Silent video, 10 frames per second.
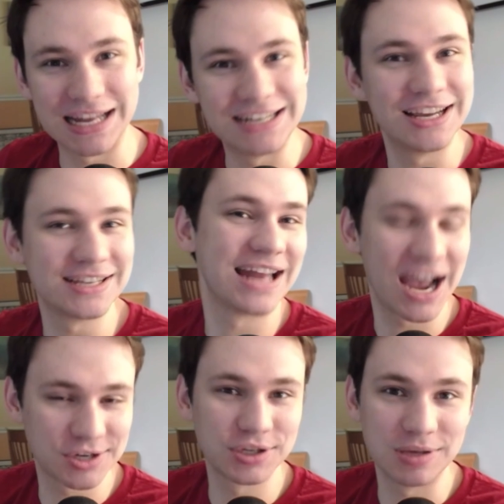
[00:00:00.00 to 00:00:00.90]
that it doesn't
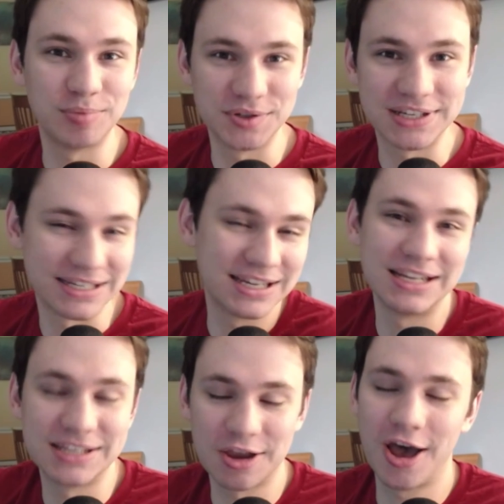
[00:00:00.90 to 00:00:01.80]
actually boost the
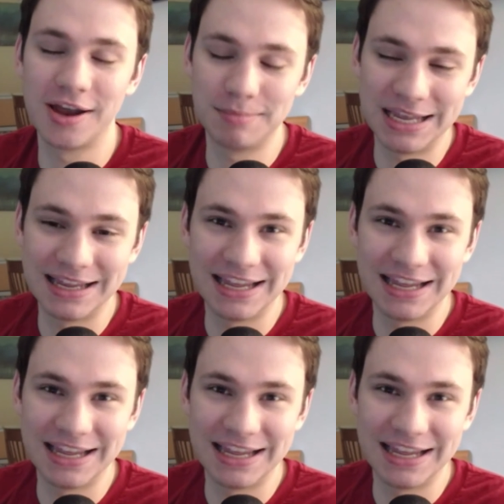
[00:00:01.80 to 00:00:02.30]
city's economy